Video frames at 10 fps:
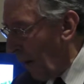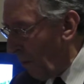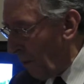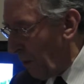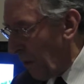
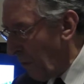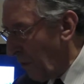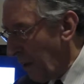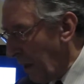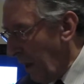What
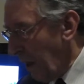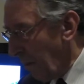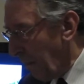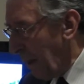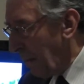isn't
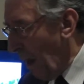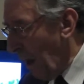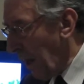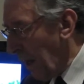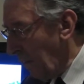a big
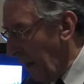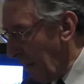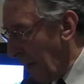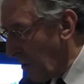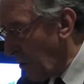market
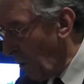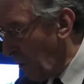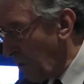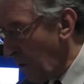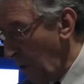down next door
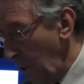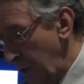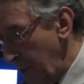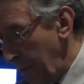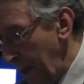to us? Of course,
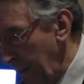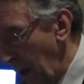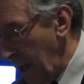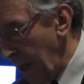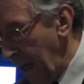it's a big
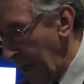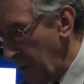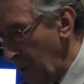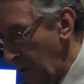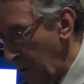market next
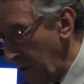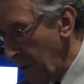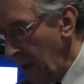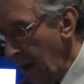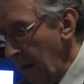door to us.
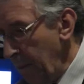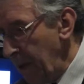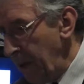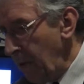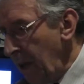
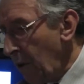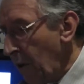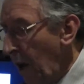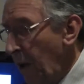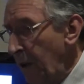But the real
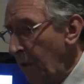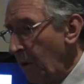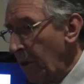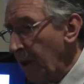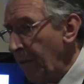growth, if you
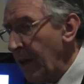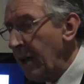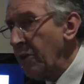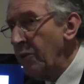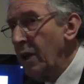look at the
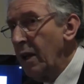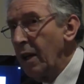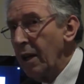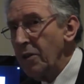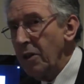figures,
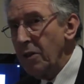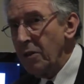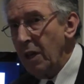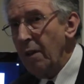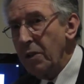is in the
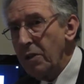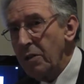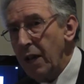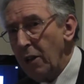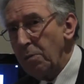
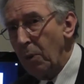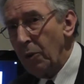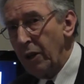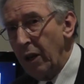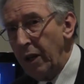services
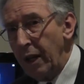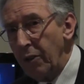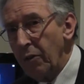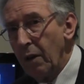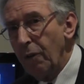export
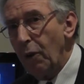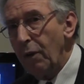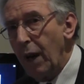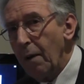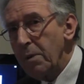earnings.
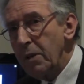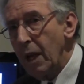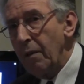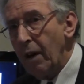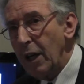45%
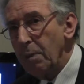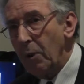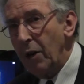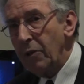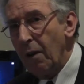of our
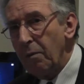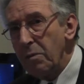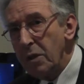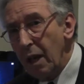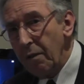export earnings come from
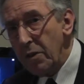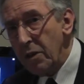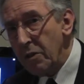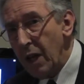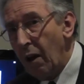
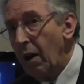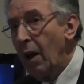services now.